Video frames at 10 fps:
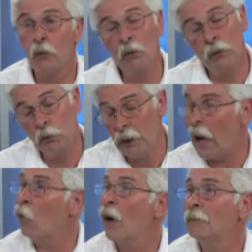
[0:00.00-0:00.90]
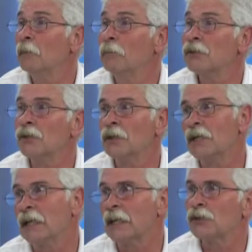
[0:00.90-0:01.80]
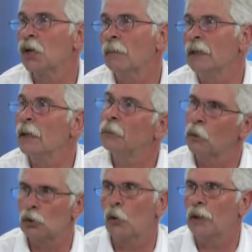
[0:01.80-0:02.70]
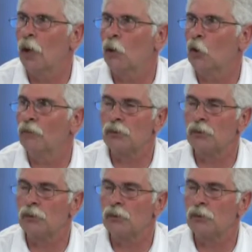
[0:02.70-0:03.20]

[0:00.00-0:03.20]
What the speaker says: We would not want them to miss it thinking it's coming up when it's already gone over.